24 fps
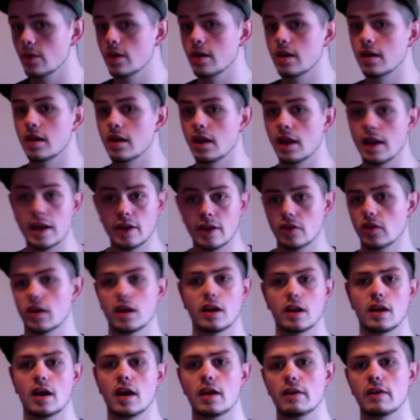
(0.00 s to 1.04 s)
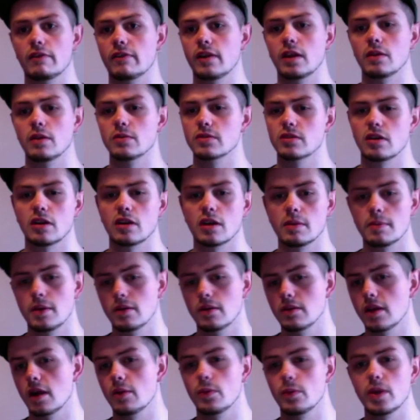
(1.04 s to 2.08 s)
lingering. I had a feeling it was going to come out
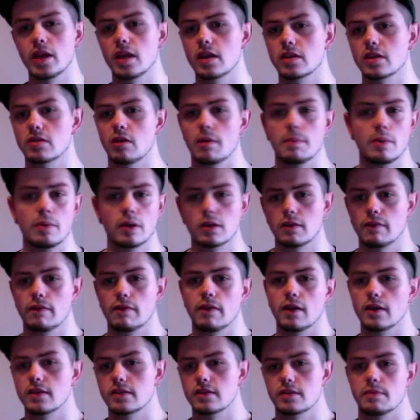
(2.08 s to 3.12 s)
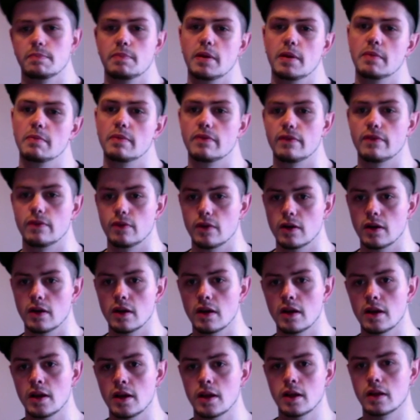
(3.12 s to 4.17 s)
that week, so I booked the flights a bit before,
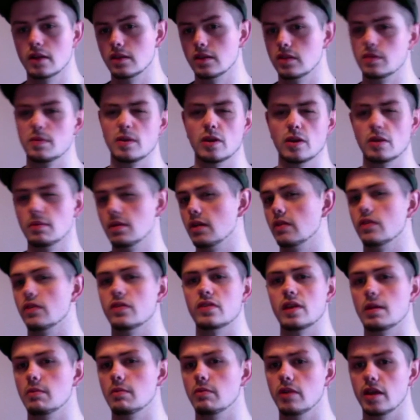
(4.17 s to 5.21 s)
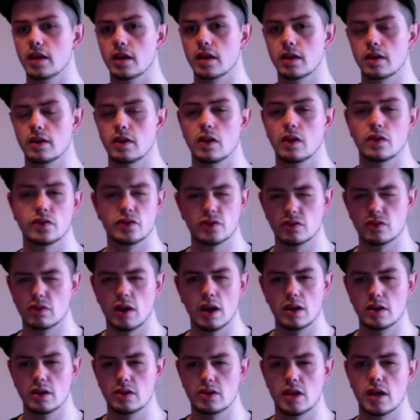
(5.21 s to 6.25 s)
because it's been coming out the same week. It's
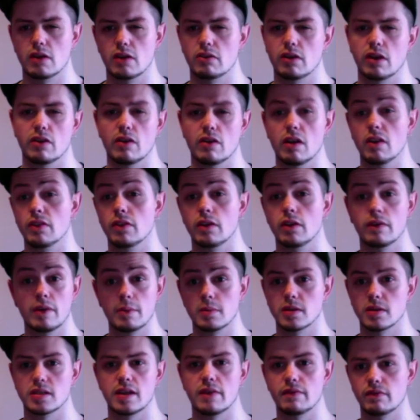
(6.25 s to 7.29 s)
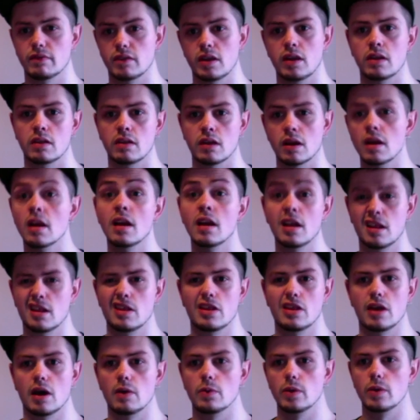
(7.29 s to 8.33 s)
generally around November 17th
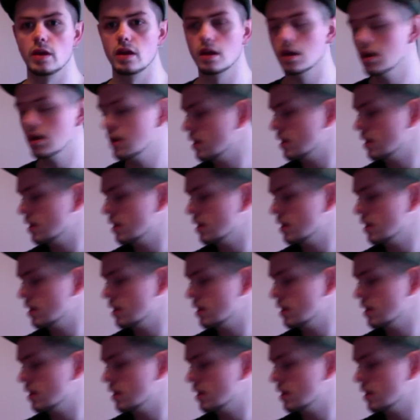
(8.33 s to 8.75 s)
that week.